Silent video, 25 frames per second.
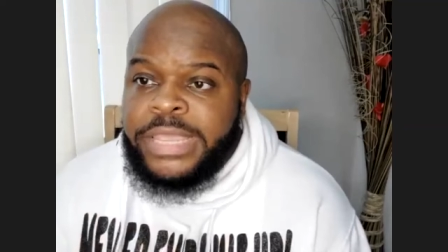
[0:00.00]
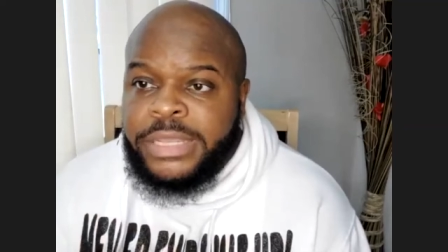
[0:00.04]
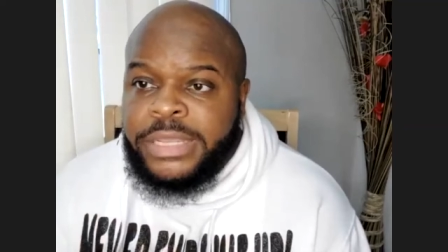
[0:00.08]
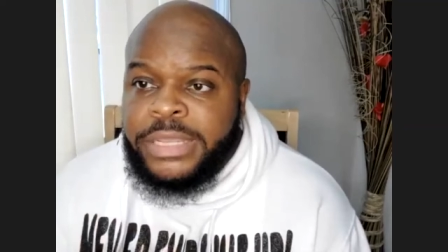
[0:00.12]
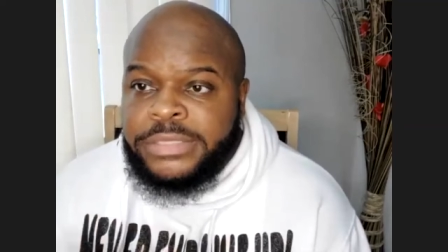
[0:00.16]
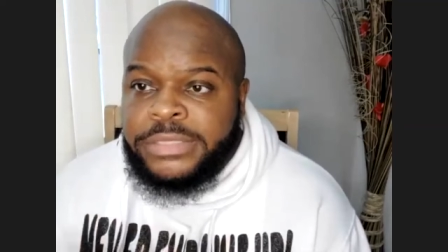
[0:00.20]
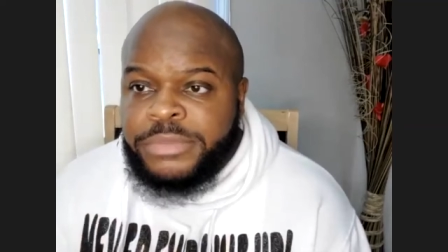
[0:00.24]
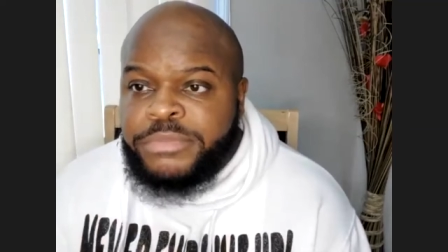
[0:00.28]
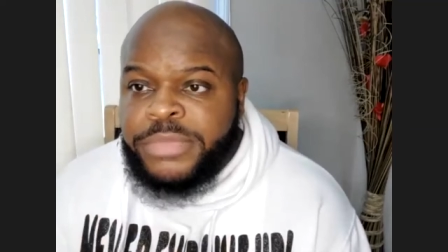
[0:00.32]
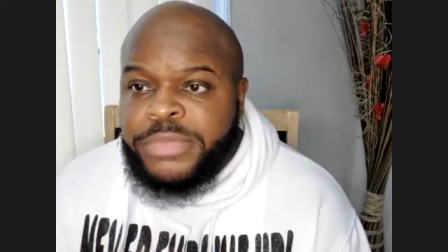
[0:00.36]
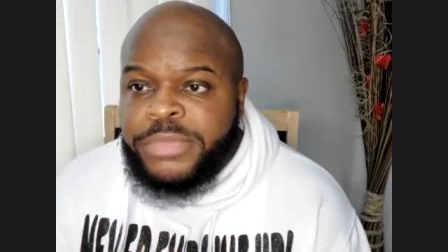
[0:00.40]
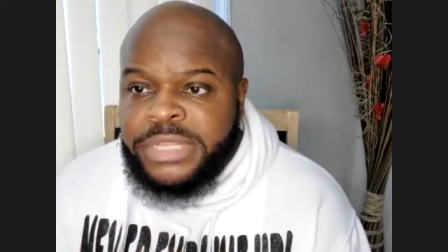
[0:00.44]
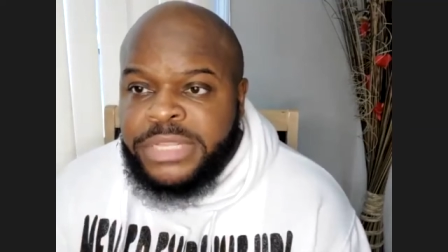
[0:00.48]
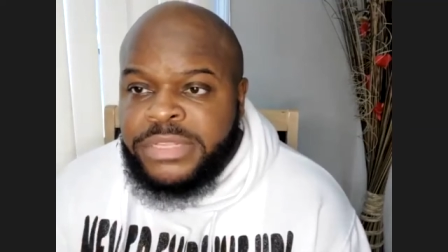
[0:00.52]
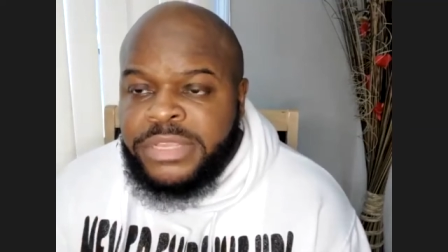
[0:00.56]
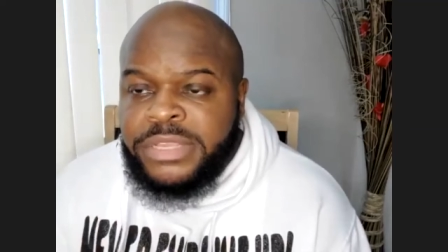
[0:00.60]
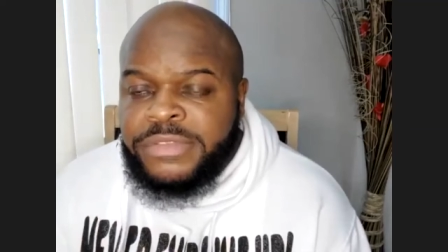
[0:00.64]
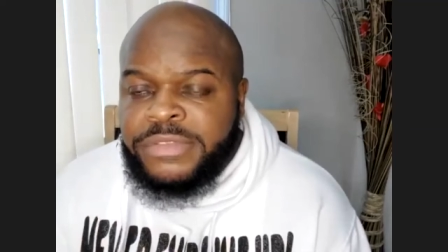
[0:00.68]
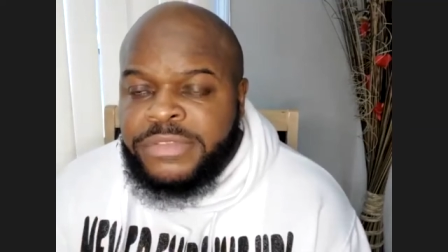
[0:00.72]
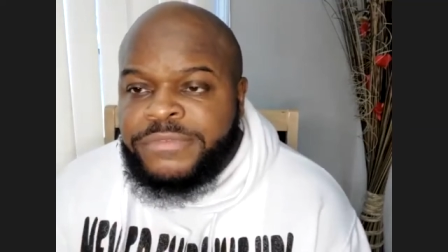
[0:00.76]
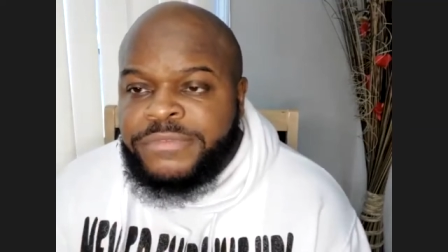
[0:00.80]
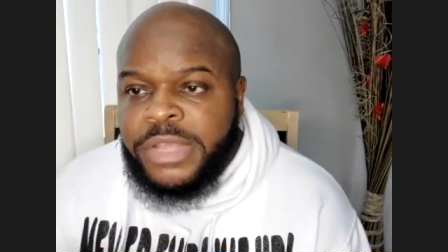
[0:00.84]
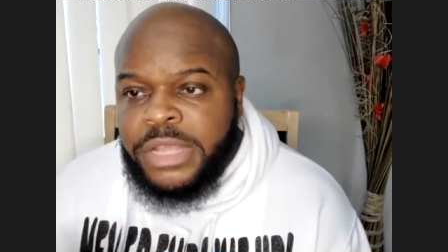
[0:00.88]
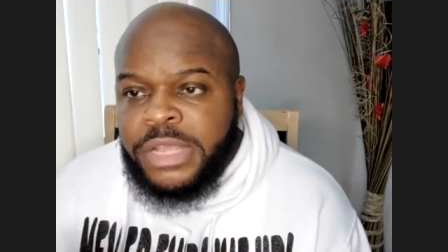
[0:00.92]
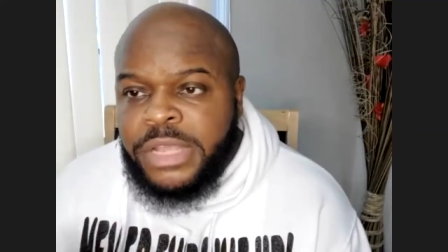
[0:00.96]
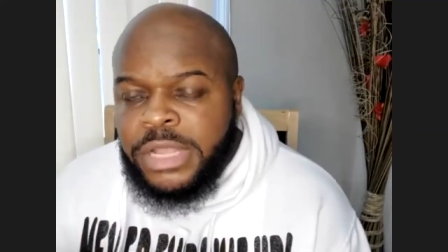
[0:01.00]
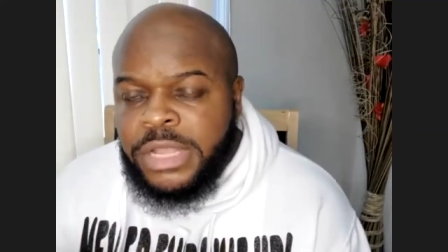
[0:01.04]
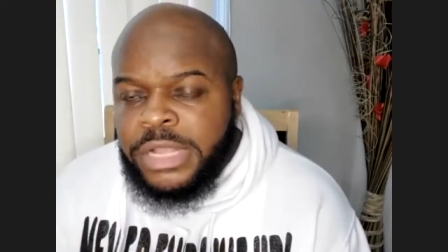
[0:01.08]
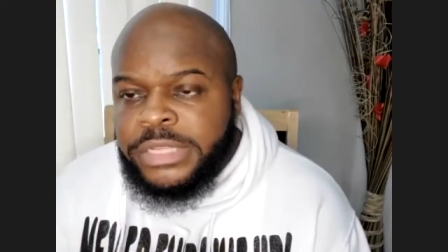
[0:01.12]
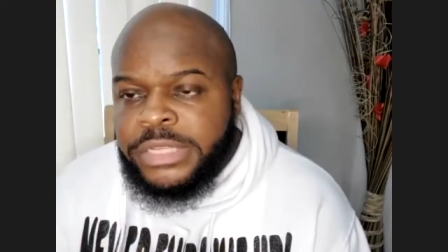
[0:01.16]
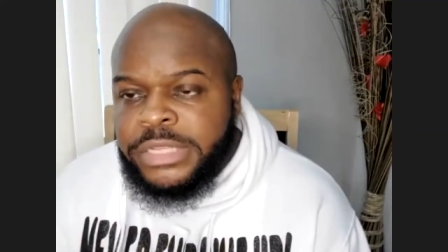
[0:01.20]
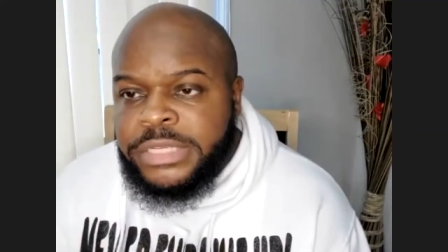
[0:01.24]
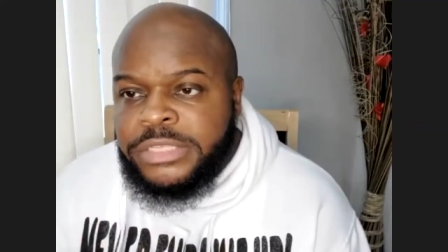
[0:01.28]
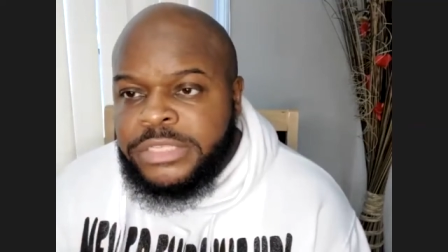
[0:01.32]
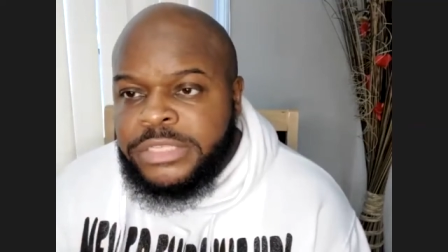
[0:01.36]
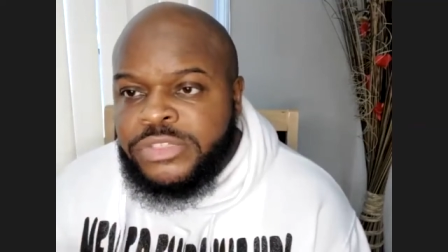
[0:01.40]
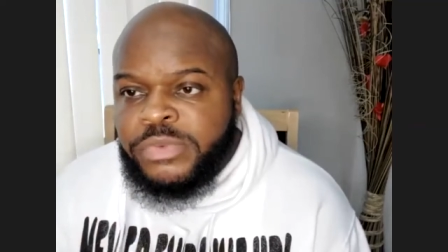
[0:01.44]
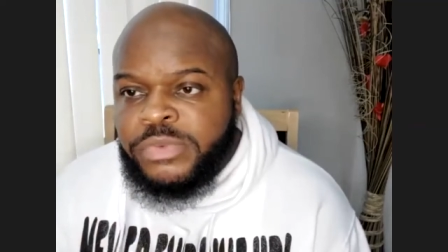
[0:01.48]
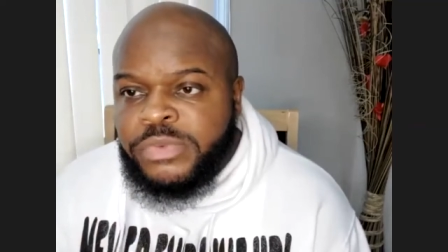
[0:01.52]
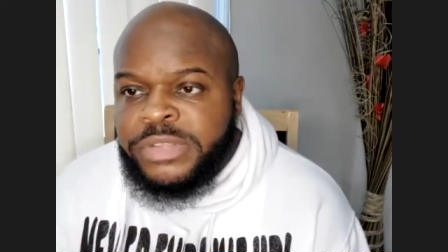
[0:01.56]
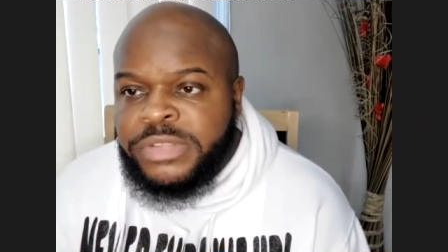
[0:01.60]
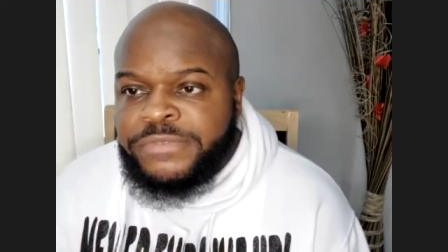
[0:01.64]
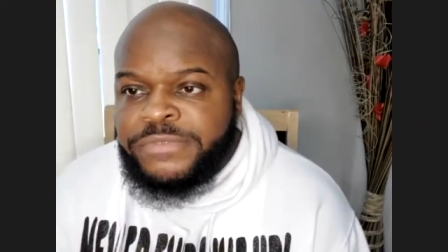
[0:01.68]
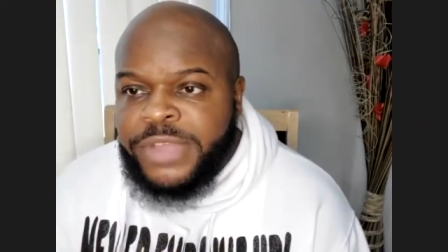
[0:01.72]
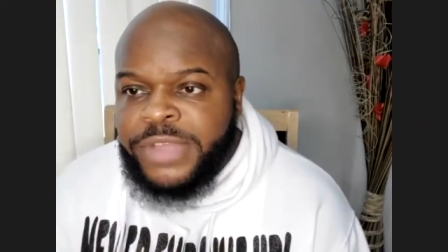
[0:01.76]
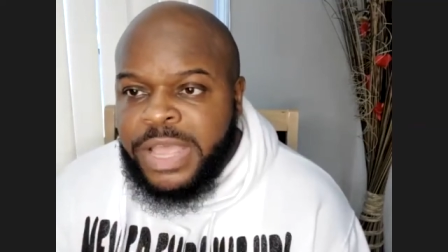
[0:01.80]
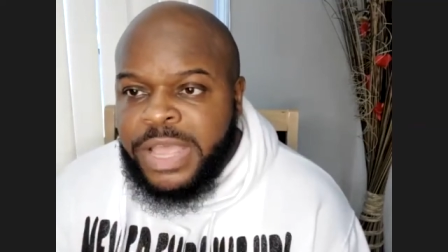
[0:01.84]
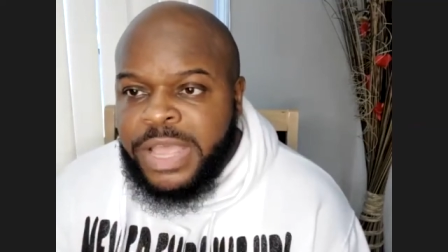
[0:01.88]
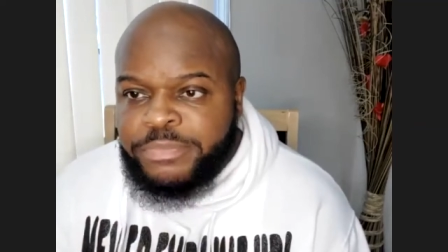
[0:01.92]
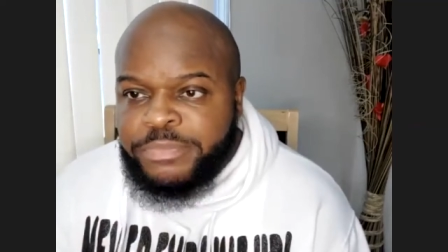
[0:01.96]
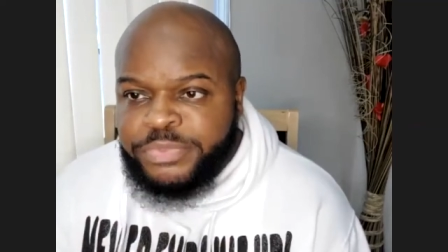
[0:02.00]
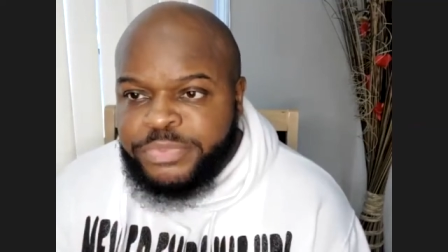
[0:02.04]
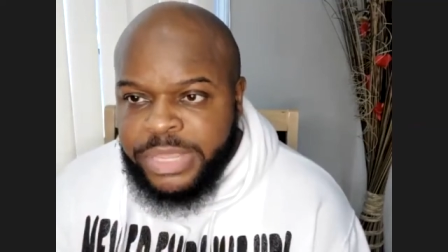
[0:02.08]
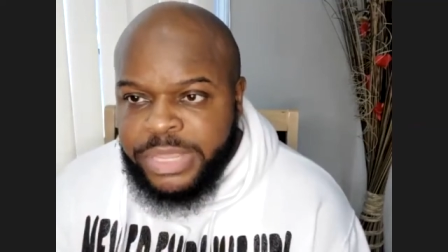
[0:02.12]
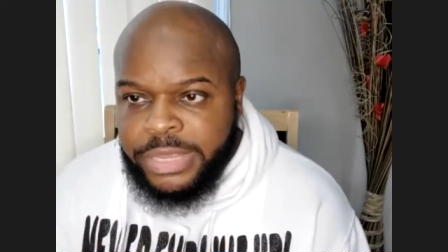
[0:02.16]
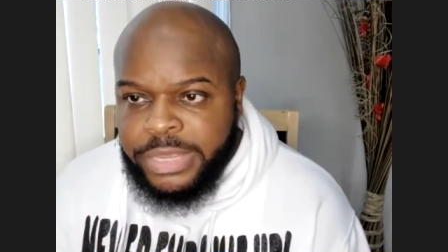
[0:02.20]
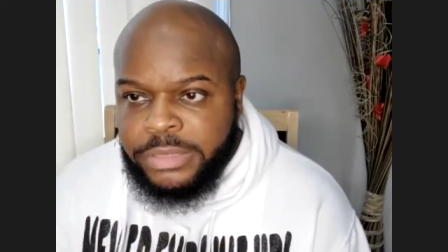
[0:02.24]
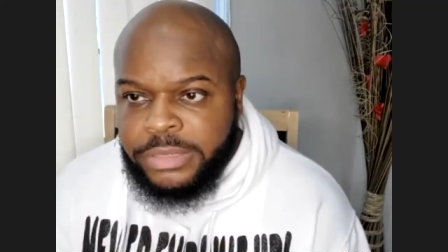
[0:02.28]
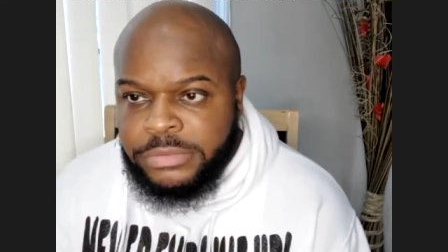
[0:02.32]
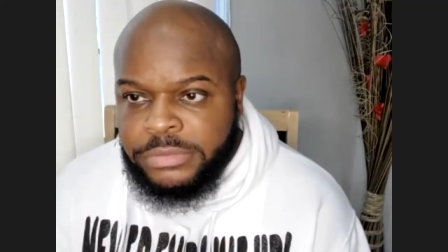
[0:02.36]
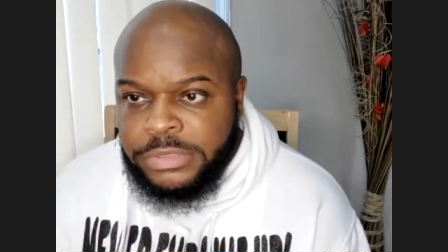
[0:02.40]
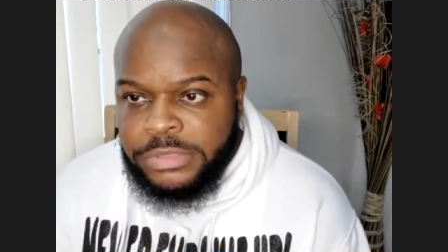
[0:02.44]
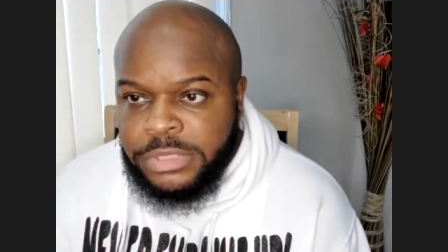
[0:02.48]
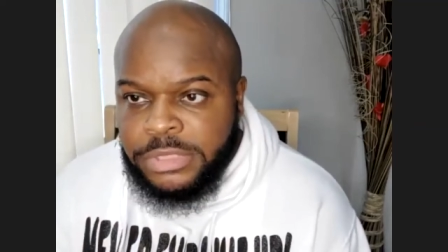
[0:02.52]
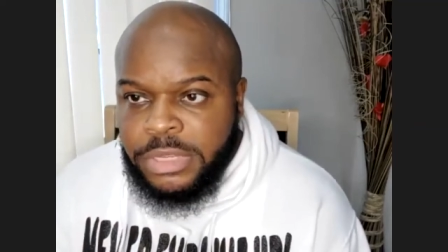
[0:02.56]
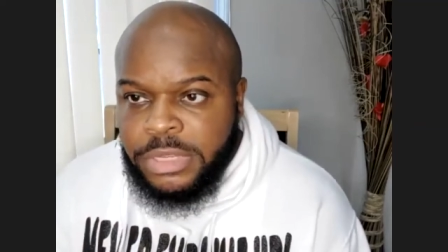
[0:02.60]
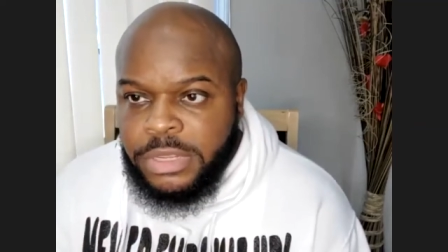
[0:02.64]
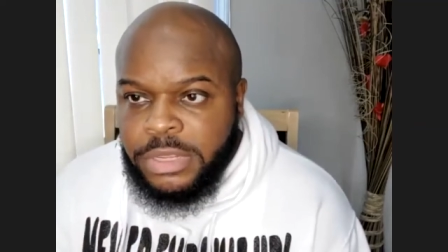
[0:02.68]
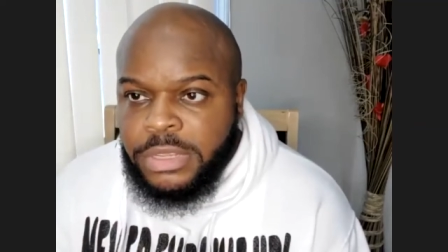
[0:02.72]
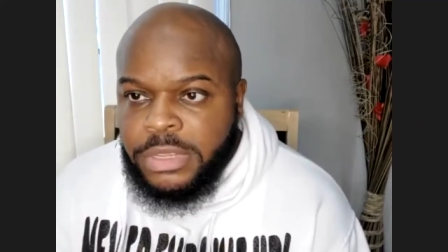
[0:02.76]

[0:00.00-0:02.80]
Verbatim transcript: diminutive 125 pounds,